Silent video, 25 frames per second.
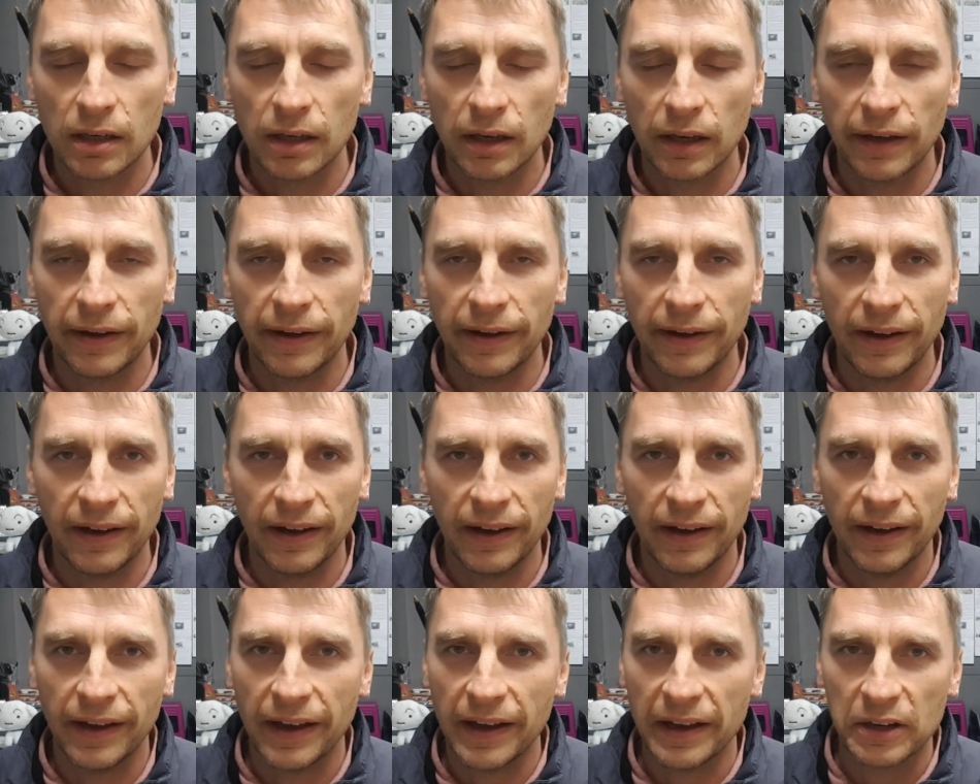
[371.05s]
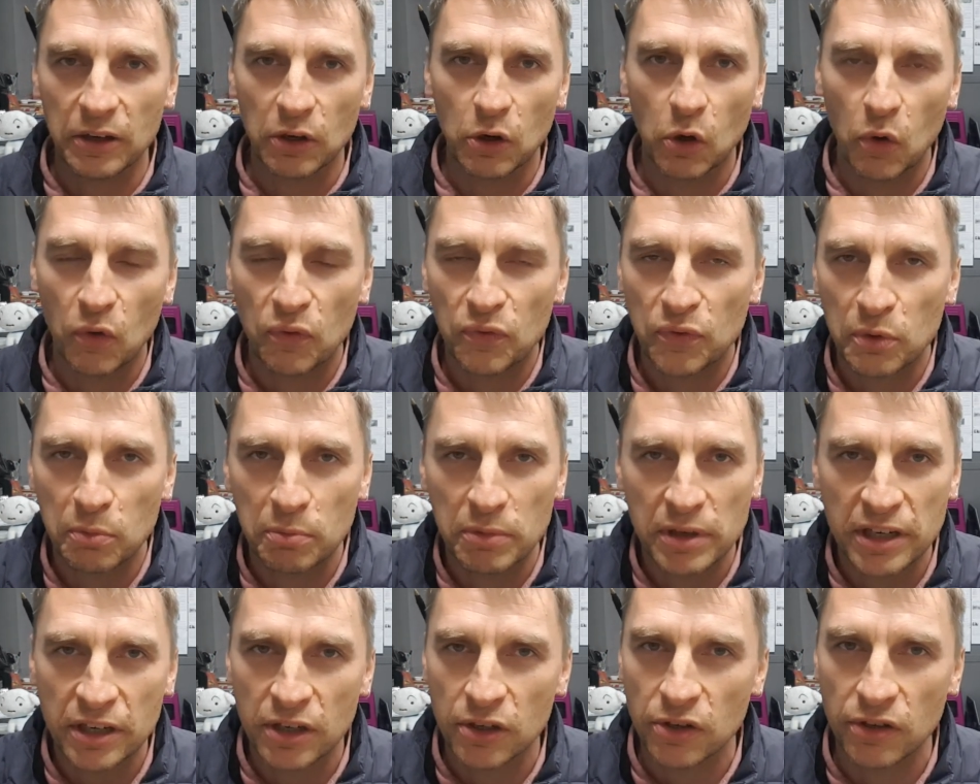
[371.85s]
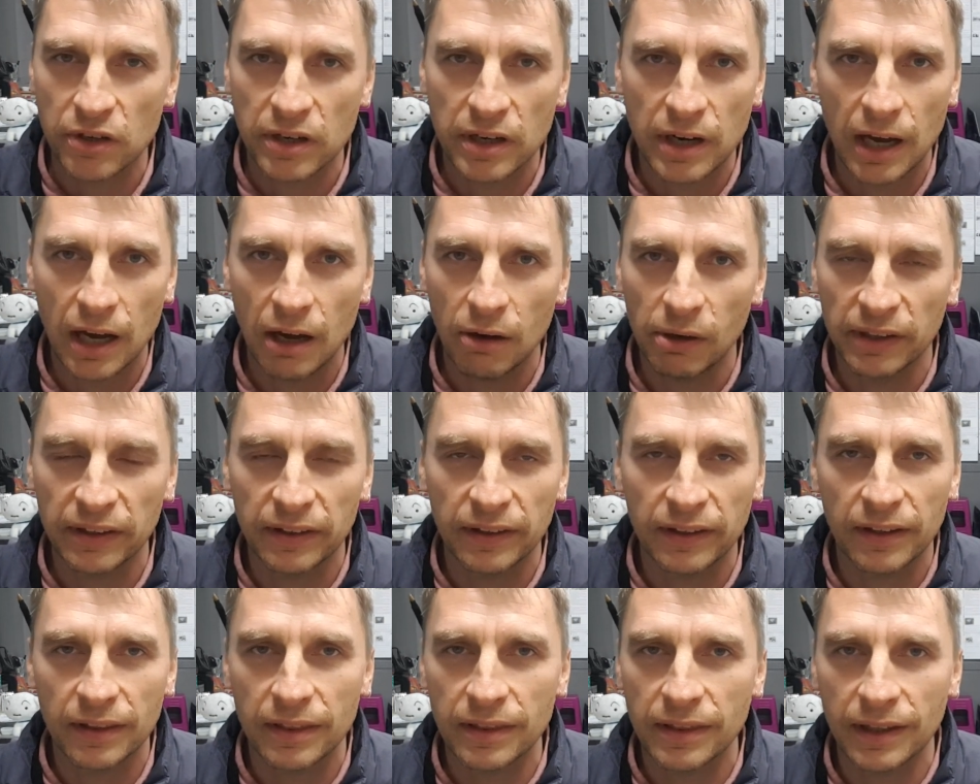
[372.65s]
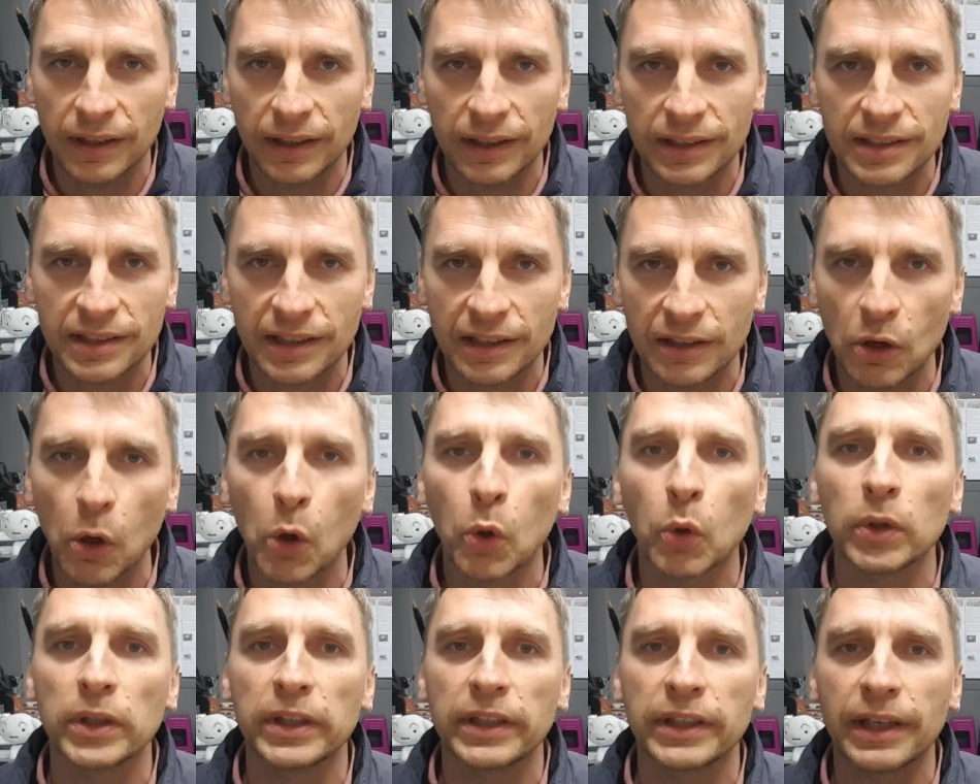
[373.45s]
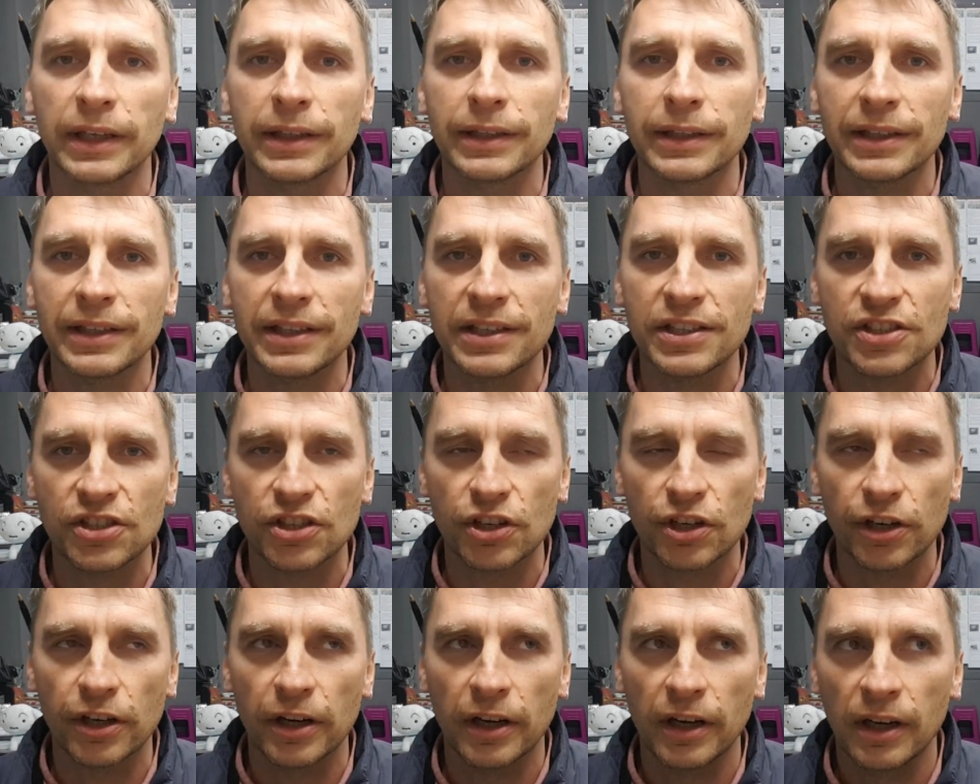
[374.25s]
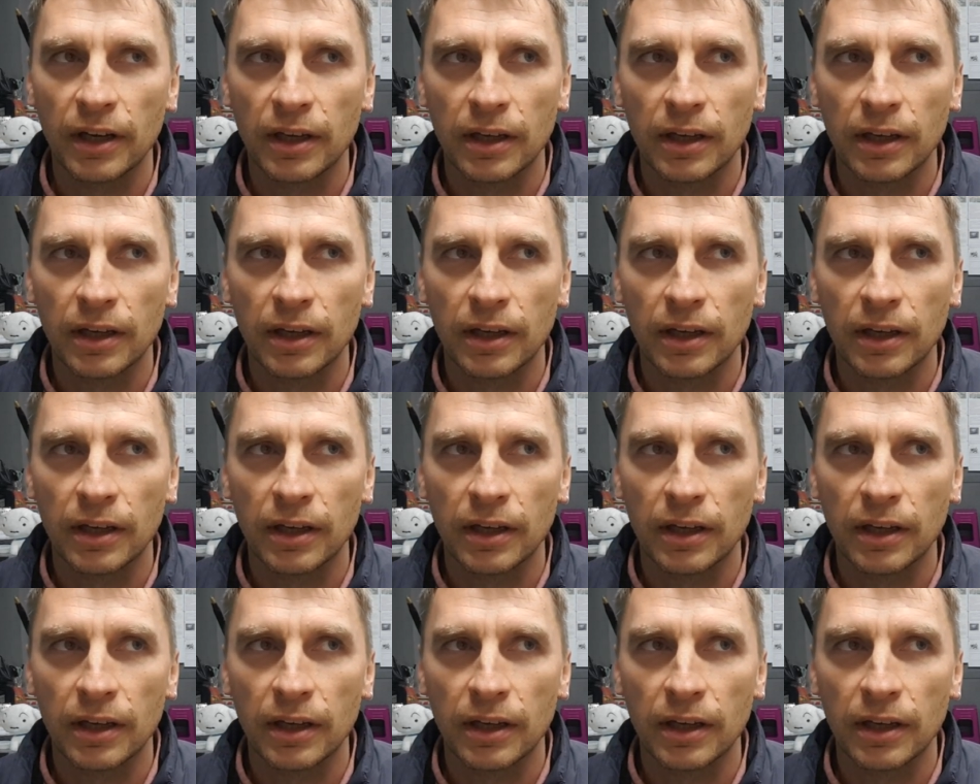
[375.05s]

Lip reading: I don't know, from here on now, I think things can only get easier.